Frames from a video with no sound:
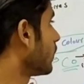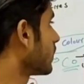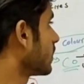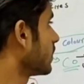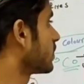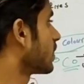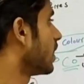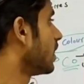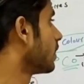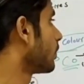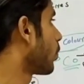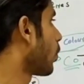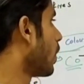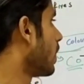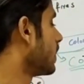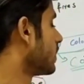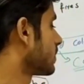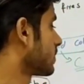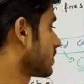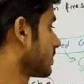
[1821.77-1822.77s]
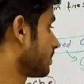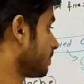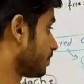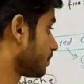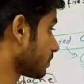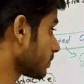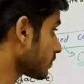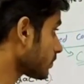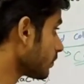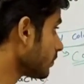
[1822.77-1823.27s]
were the third points
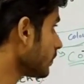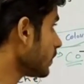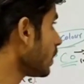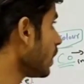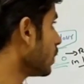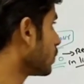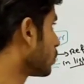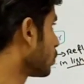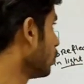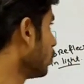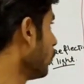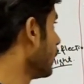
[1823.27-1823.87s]
through